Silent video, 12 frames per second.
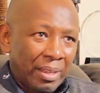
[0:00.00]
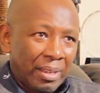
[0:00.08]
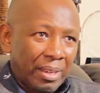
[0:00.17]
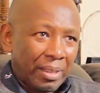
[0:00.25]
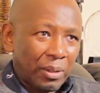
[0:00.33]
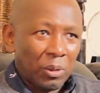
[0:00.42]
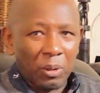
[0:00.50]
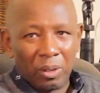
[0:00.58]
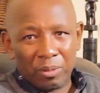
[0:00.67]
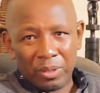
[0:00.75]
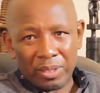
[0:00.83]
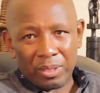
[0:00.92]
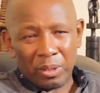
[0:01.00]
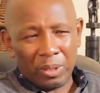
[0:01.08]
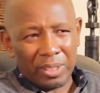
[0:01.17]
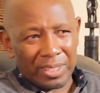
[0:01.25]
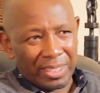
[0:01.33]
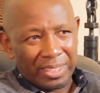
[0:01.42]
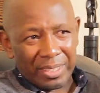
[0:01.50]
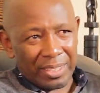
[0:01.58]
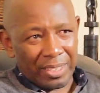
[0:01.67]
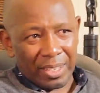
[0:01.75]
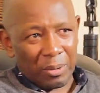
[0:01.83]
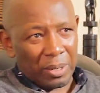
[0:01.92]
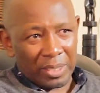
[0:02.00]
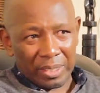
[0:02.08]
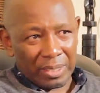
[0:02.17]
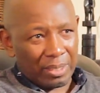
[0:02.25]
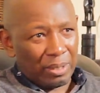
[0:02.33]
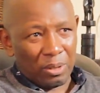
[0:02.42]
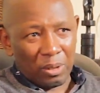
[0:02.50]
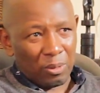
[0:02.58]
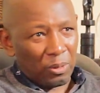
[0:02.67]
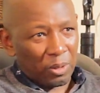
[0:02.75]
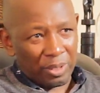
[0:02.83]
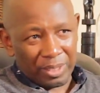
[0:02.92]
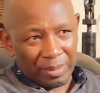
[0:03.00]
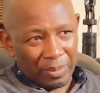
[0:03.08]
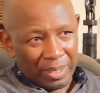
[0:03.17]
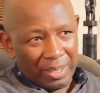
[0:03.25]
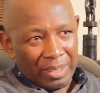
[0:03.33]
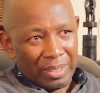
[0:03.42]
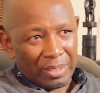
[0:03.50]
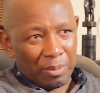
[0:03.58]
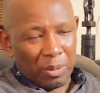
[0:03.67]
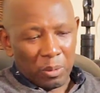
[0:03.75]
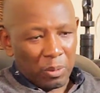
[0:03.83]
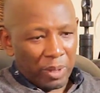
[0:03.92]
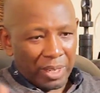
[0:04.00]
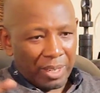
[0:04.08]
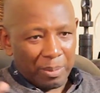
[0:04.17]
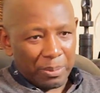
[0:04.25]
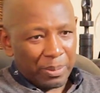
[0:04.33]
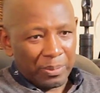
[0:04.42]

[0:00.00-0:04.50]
Uh, the whole of this, all these estates there were just all forest. Mm -hmm. So I mean, we'd wake up.